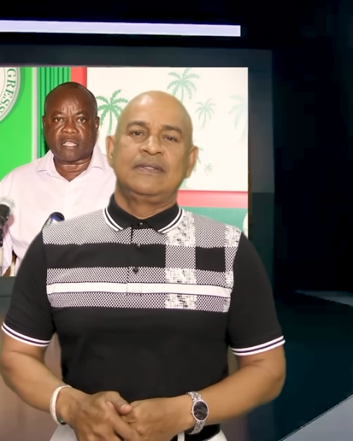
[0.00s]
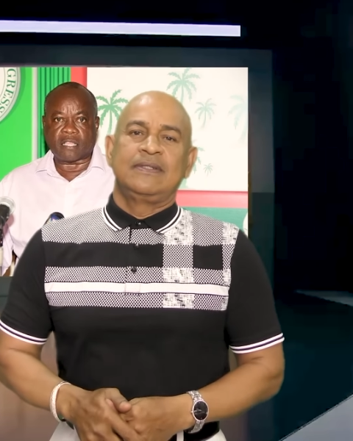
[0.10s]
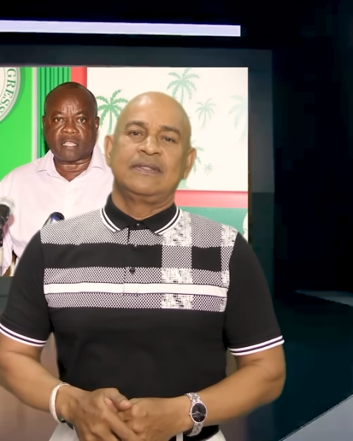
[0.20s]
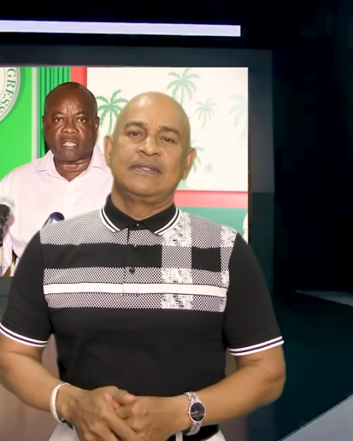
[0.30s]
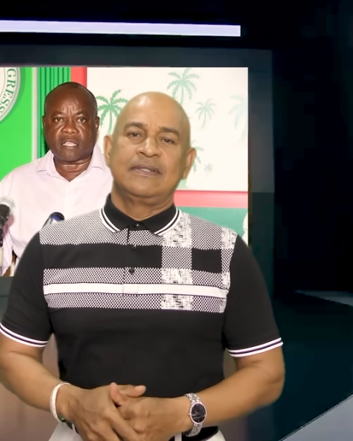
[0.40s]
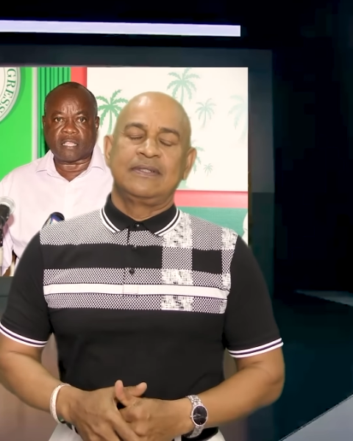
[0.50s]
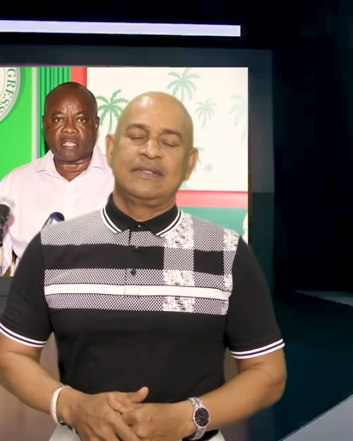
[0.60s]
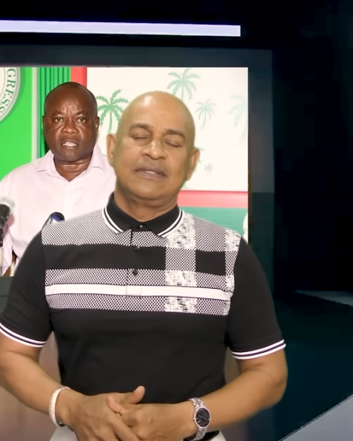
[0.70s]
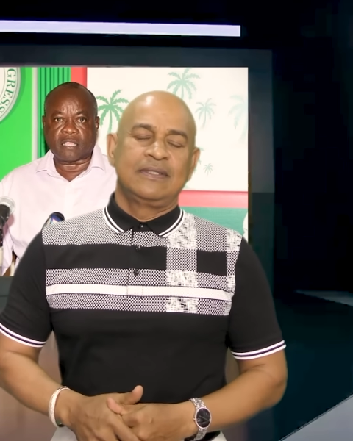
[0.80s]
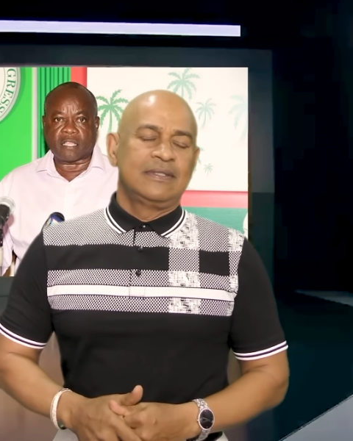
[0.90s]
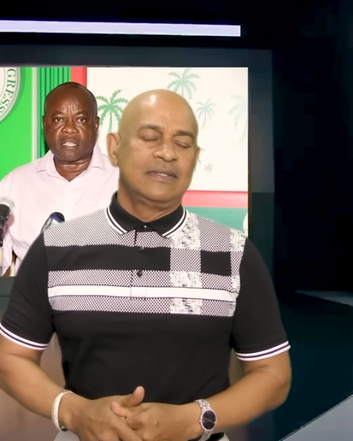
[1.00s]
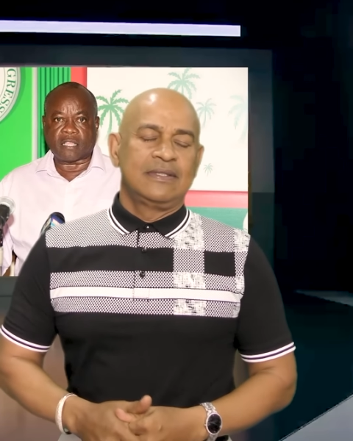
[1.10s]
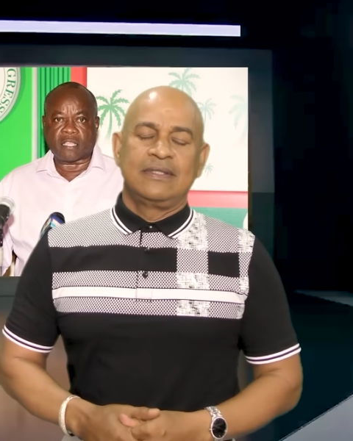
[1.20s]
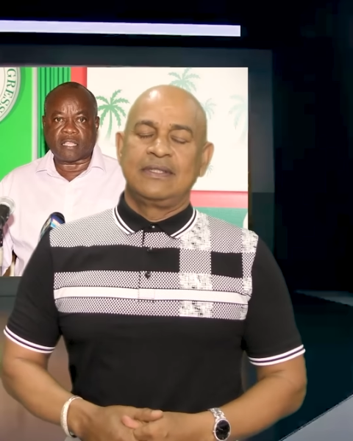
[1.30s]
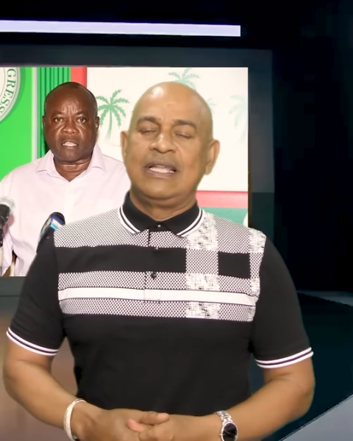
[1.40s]
Speaker 1: the
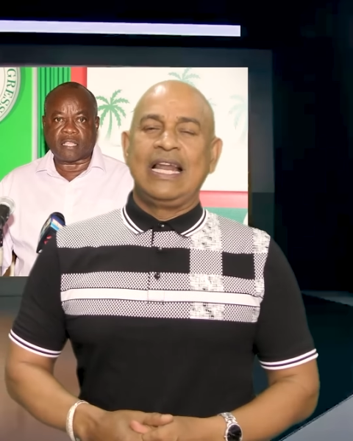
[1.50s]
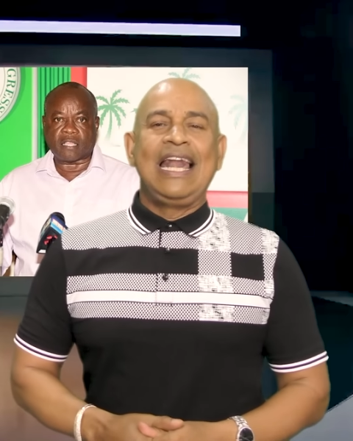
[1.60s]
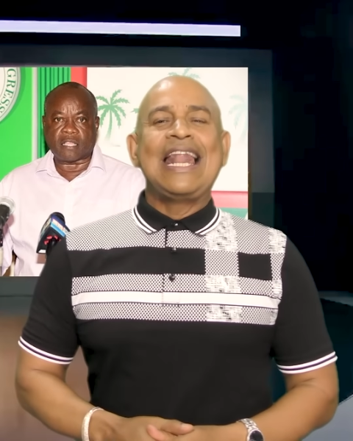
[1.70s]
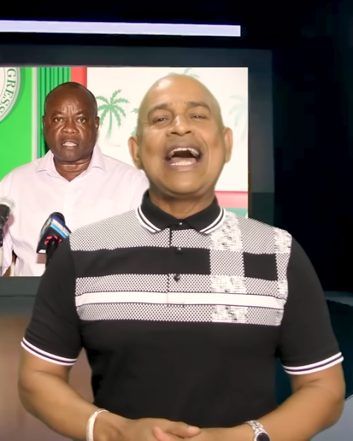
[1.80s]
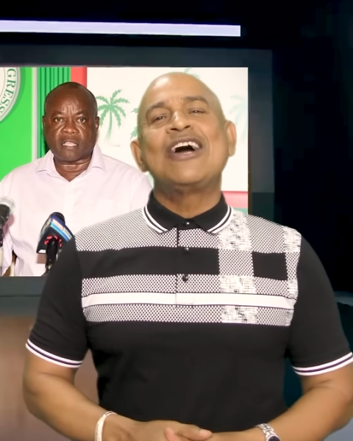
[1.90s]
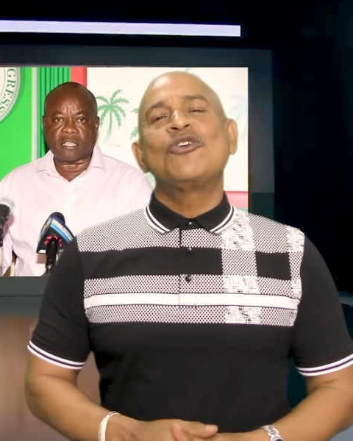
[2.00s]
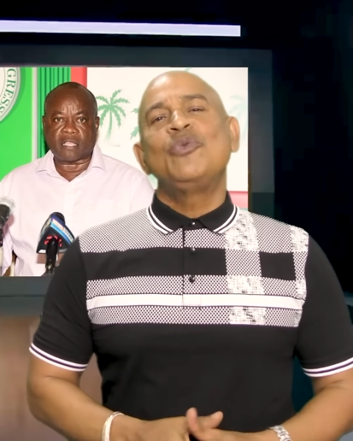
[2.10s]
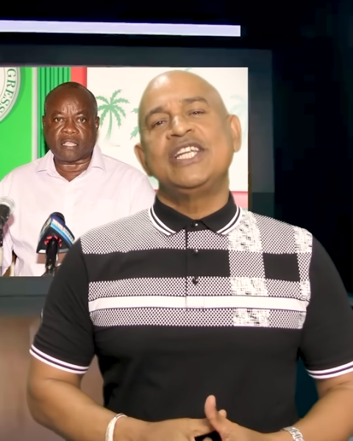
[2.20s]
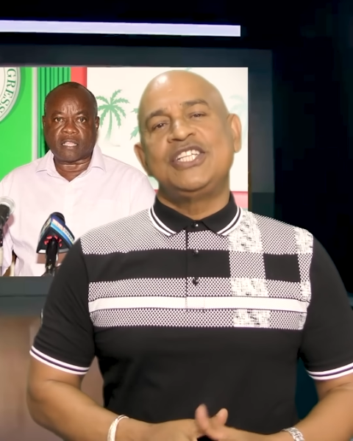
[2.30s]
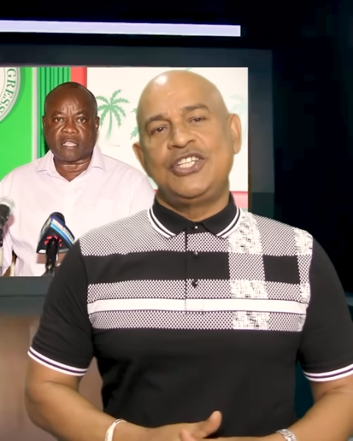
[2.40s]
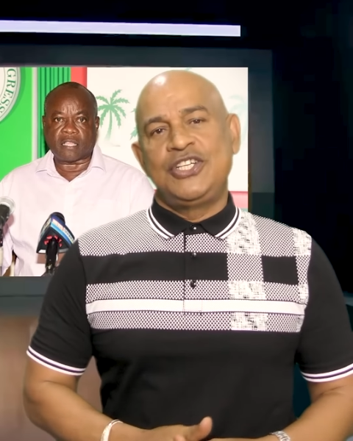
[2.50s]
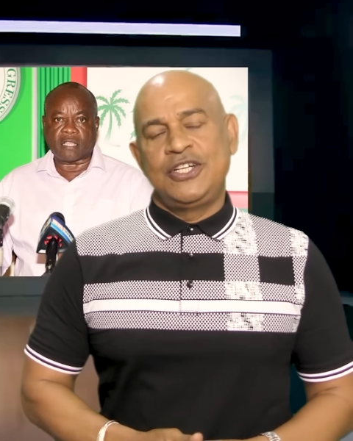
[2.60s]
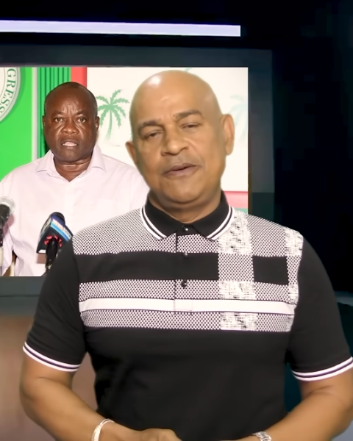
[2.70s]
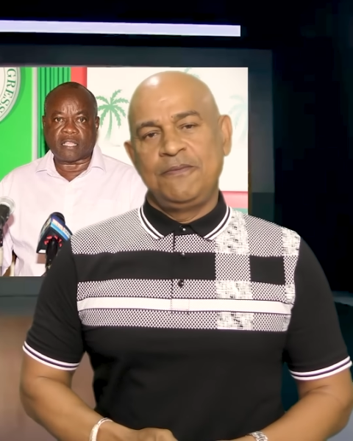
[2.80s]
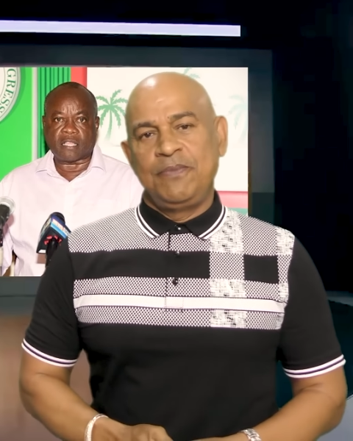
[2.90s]

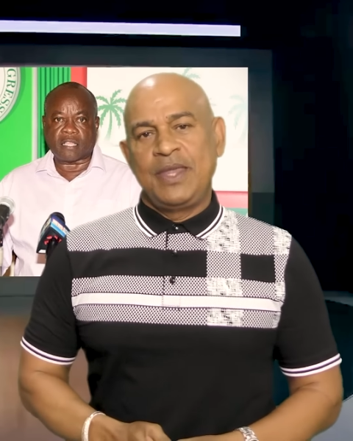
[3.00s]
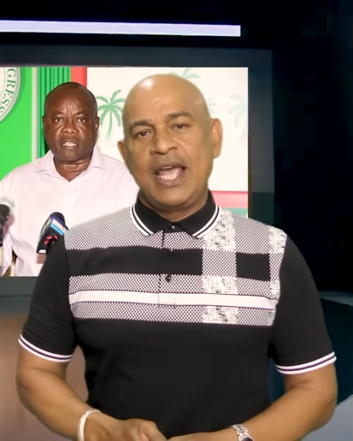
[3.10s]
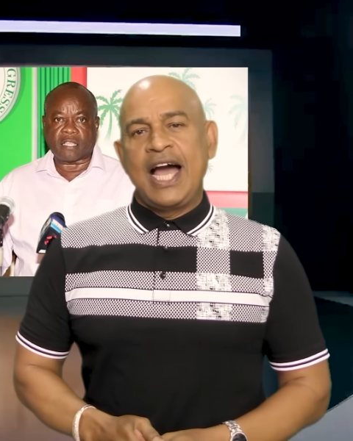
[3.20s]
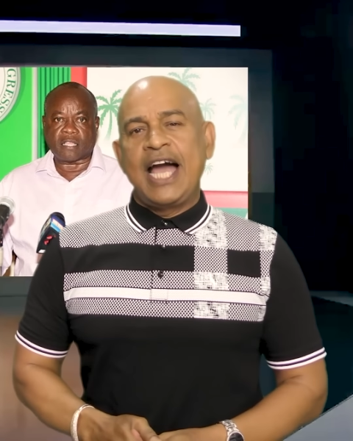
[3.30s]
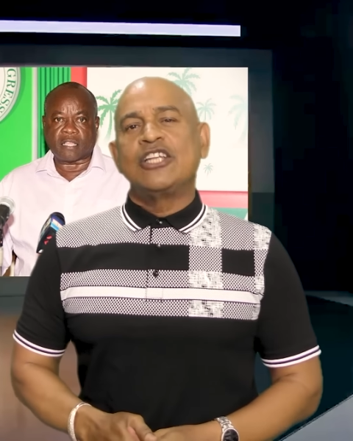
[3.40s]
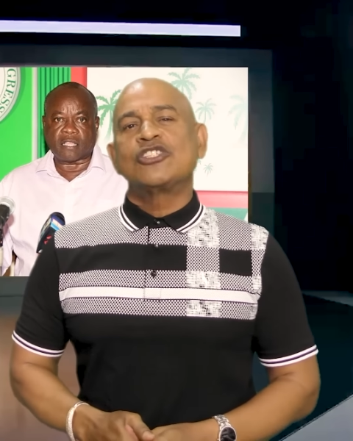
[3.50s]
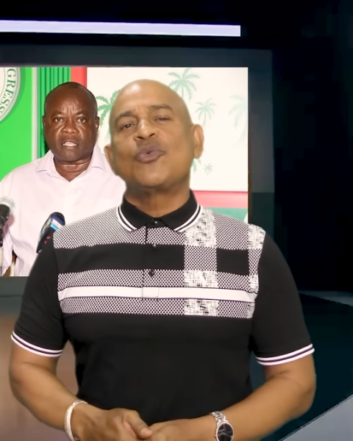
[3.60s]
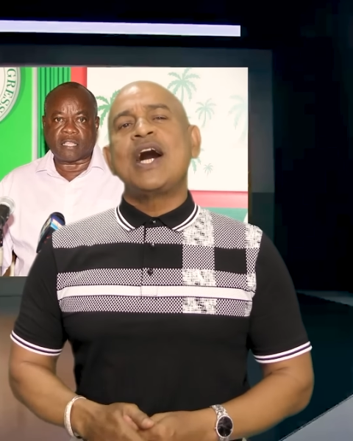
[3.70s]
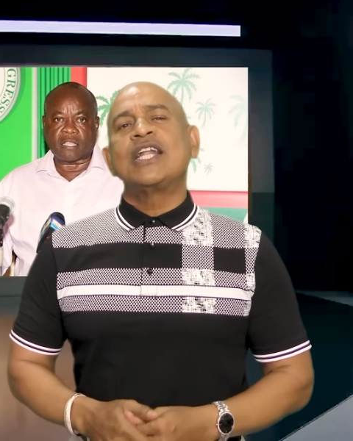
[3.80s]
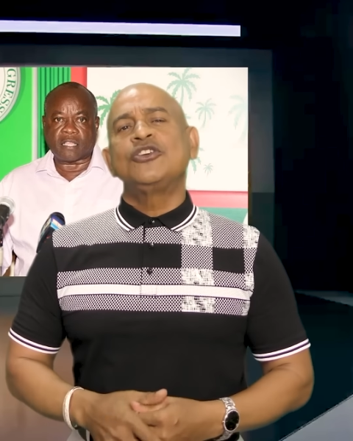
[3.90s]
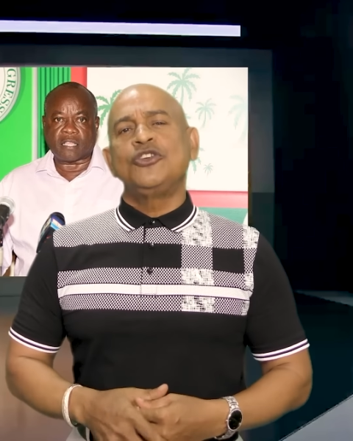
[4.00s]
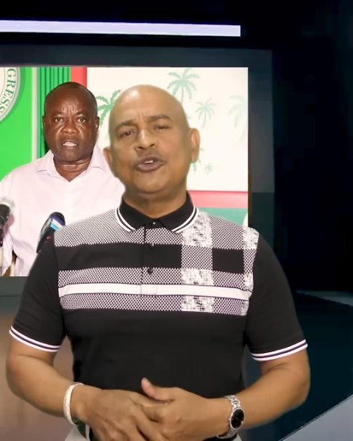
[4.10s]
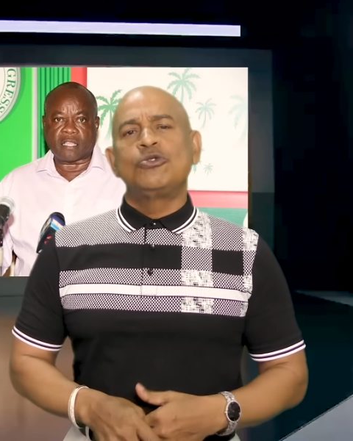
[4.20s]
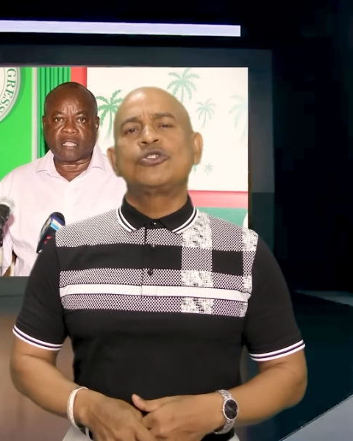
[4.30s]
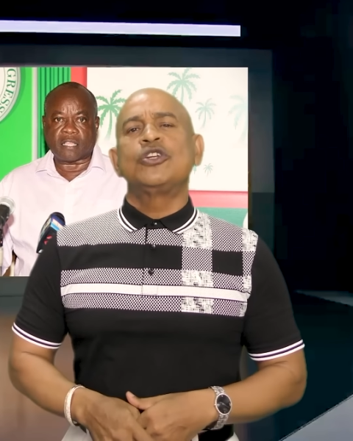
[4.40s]
language I just want to
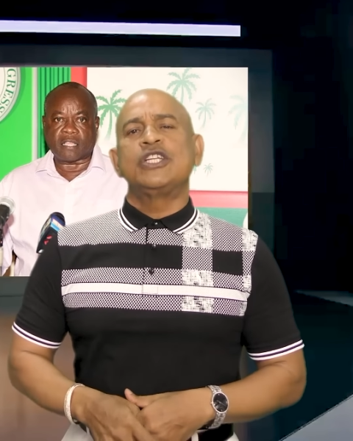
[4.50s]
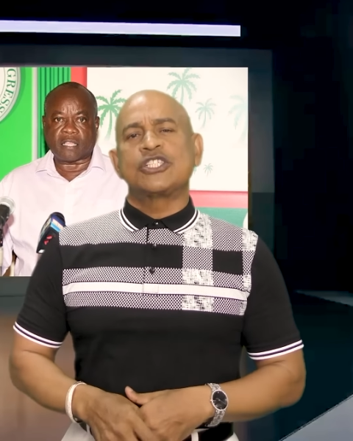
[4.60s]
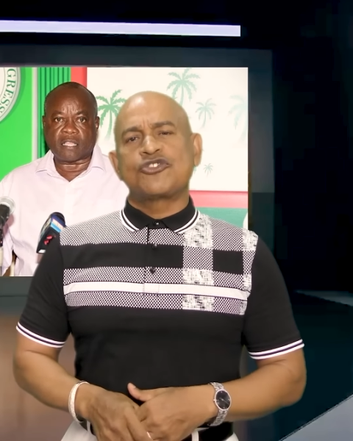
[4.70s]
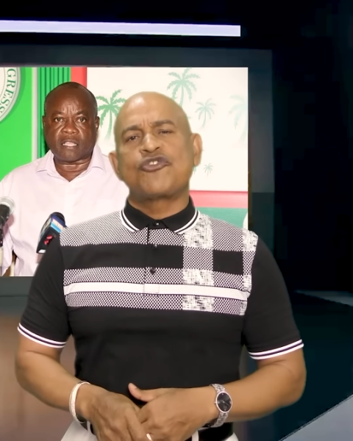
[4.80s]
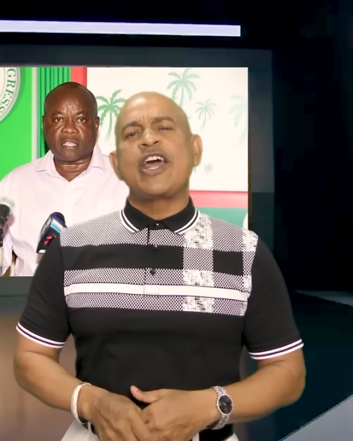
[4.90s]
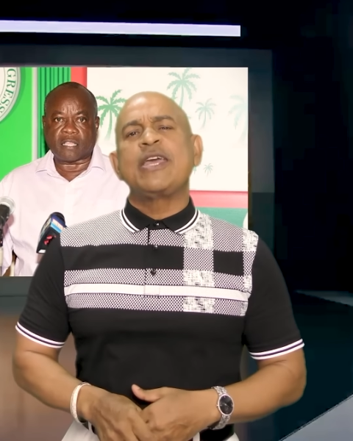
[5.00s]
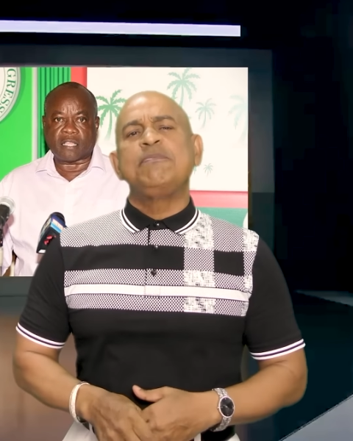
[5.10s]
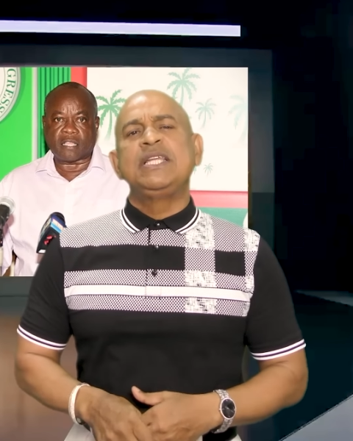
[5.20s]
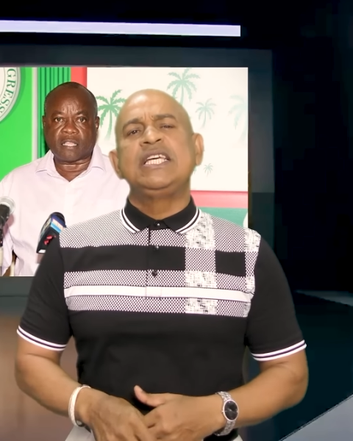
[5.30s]
use to describe